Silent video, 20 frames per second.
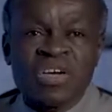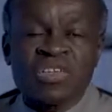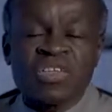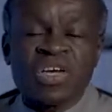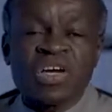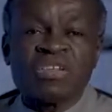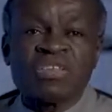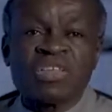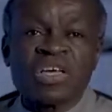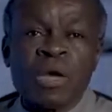
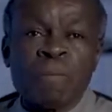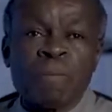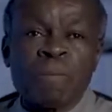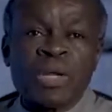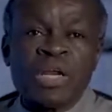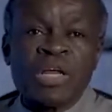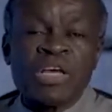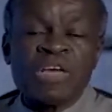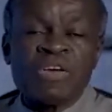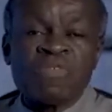then they
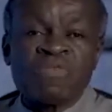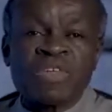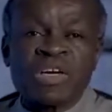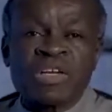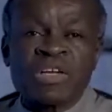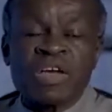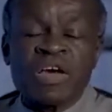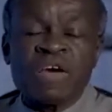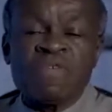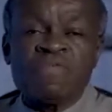believe
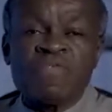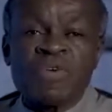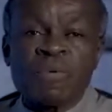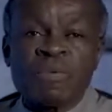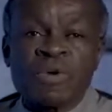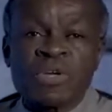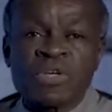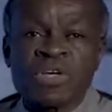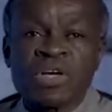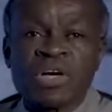that
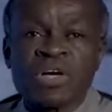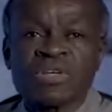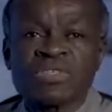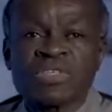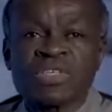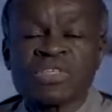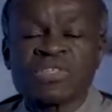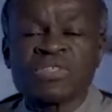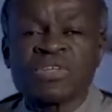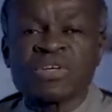everybody
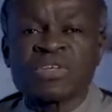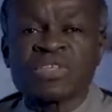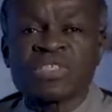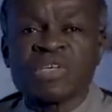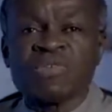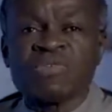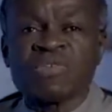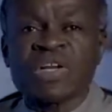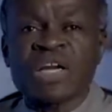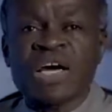else is not
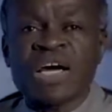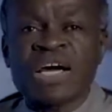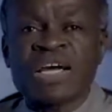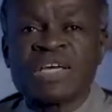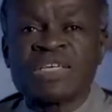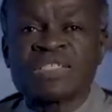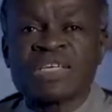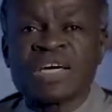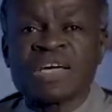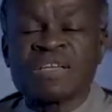
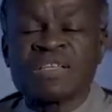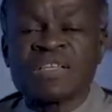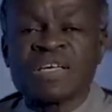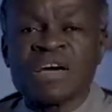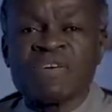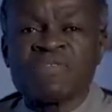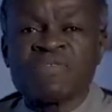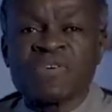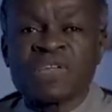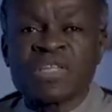civilized and
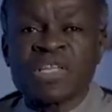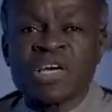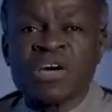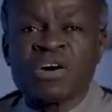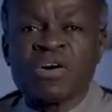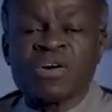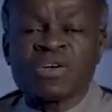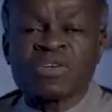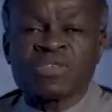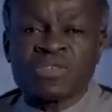therefore they
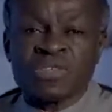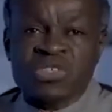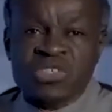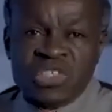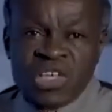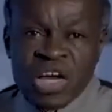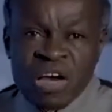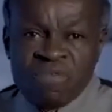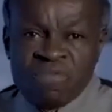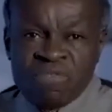ought to
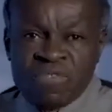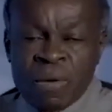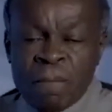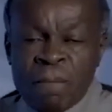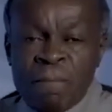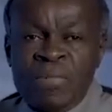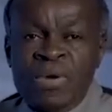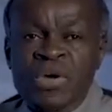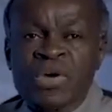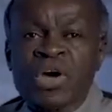serve
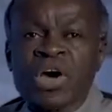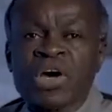them.